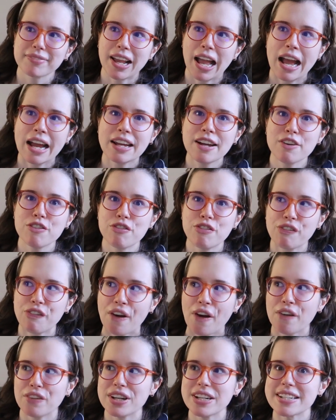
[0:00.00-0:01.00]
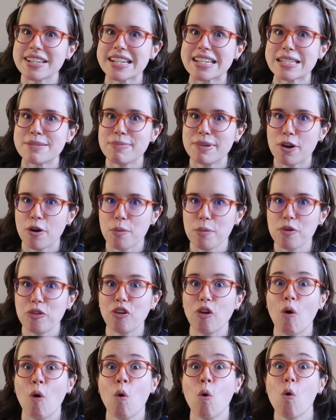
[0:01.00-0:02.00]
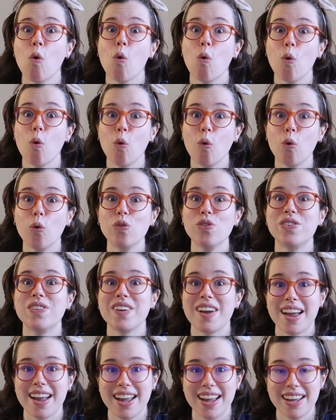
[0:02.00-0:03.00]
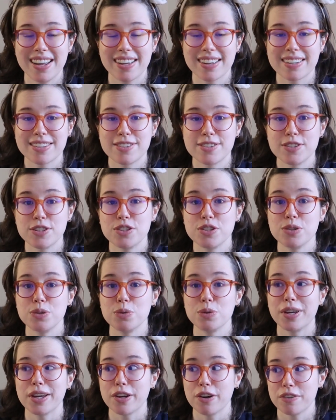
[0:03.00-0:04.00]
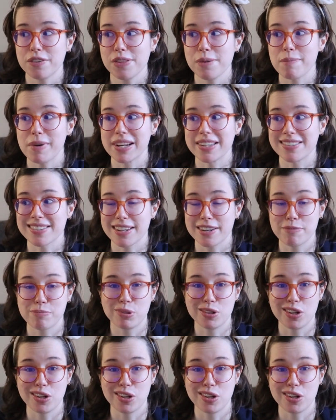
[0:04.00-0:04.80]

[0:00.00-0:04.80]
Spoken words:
I have found it takes me almost a whole day to get over the mindset of